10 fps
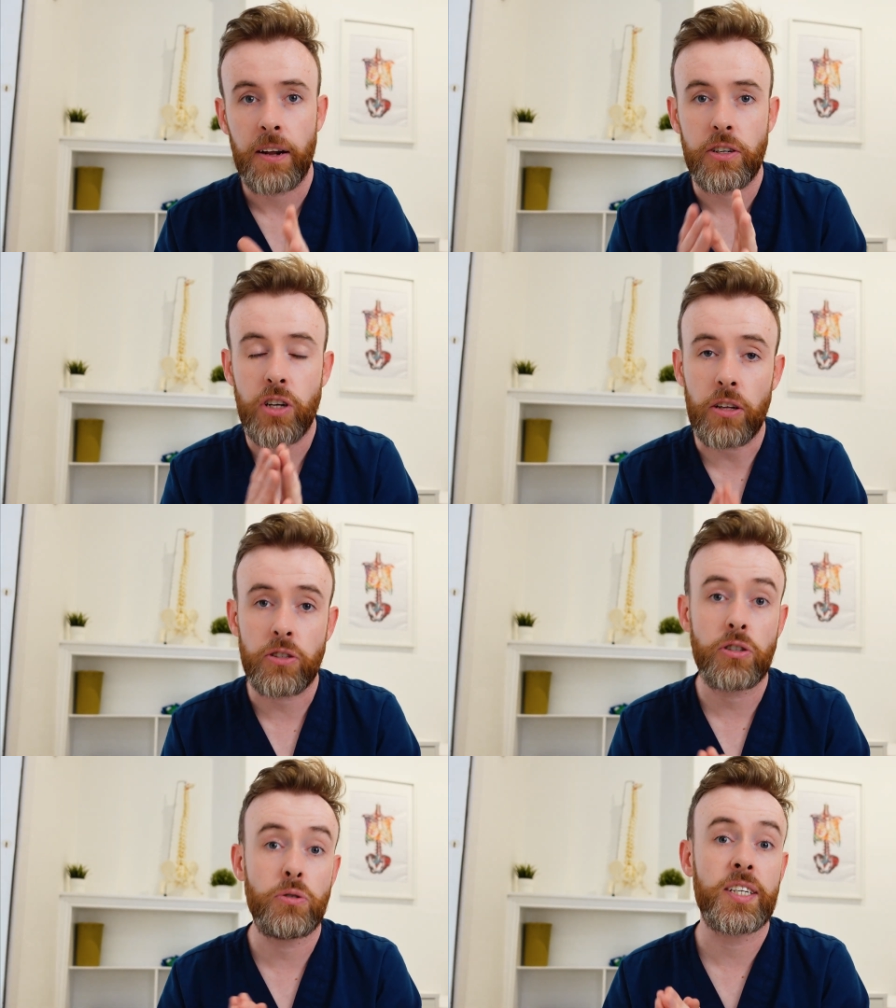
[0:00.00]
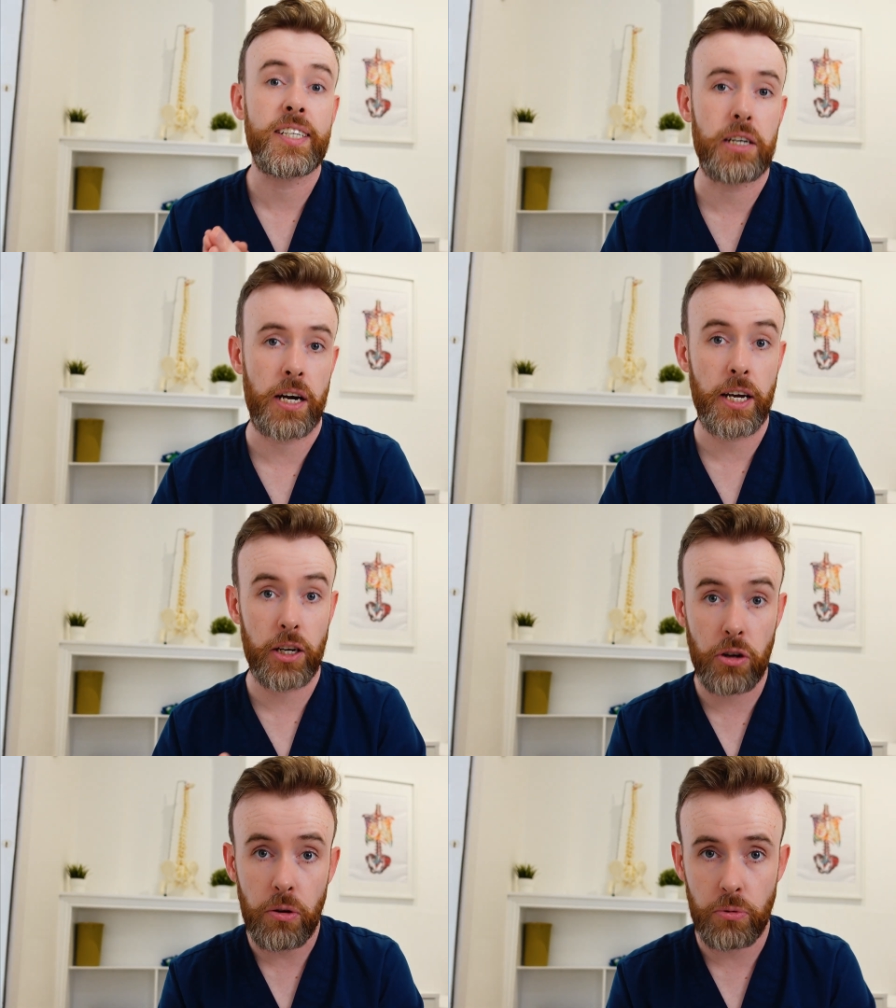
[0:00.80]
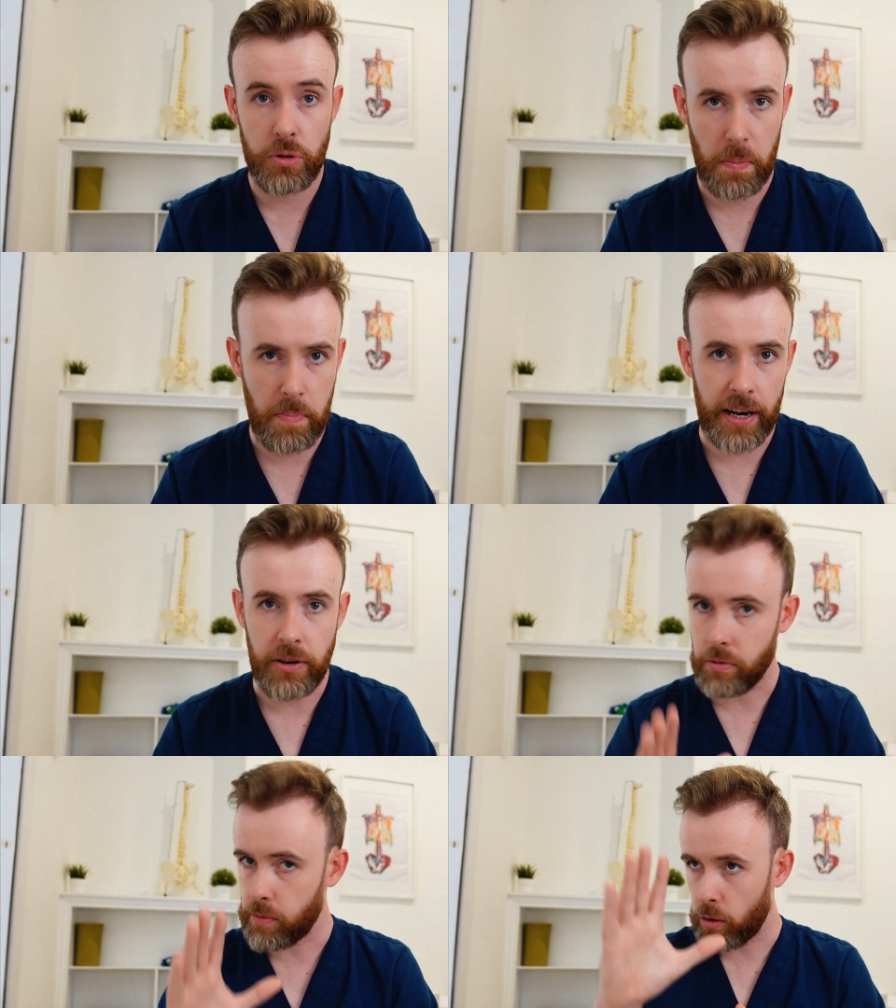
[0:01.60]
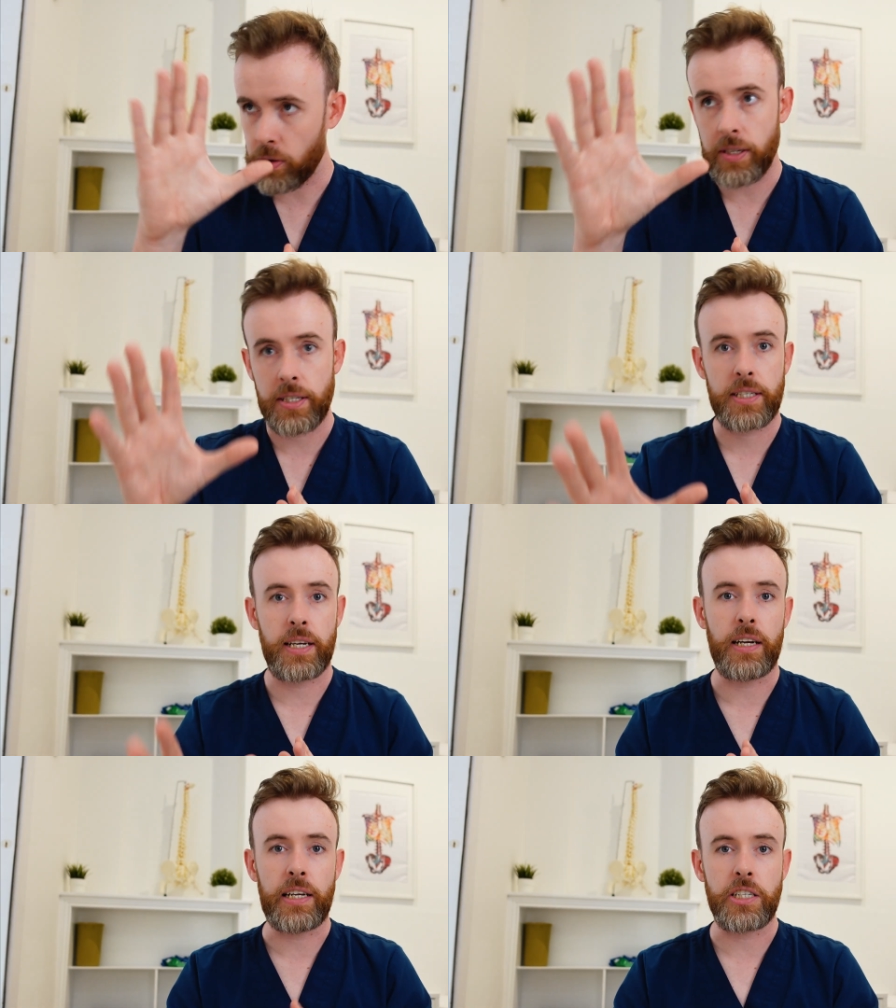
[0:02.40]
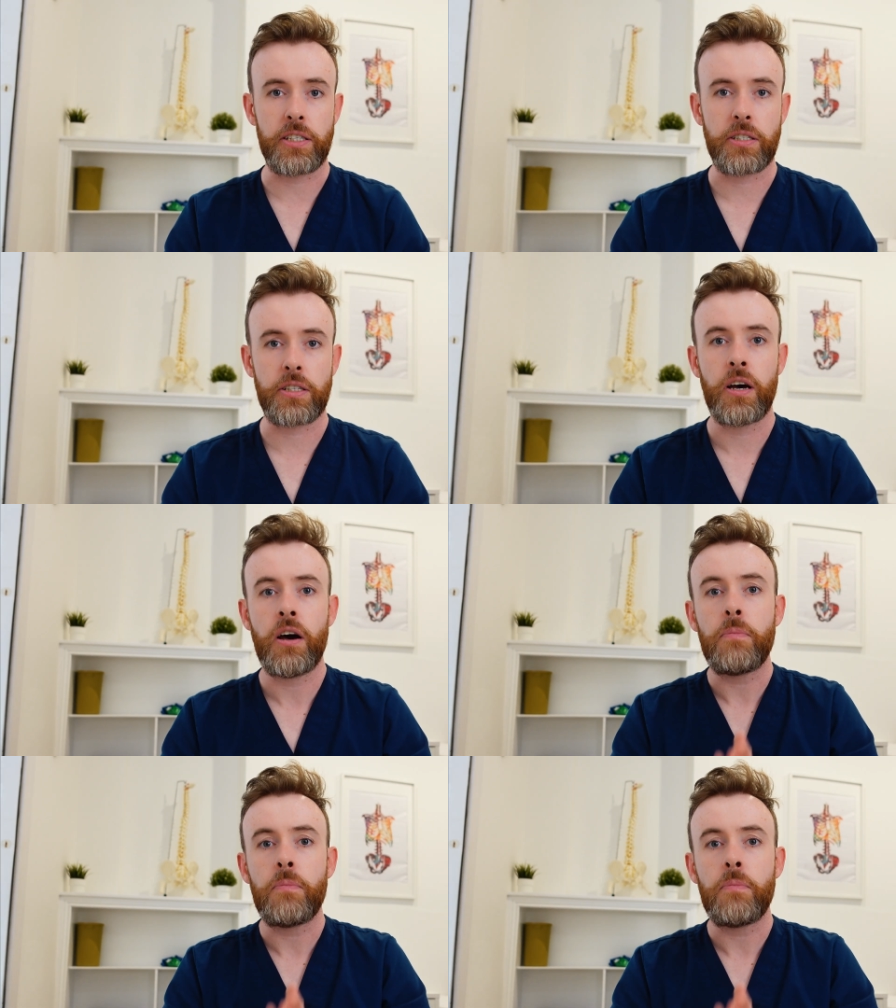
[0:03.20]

Not so you can diagnose melanoma or these skin lesions,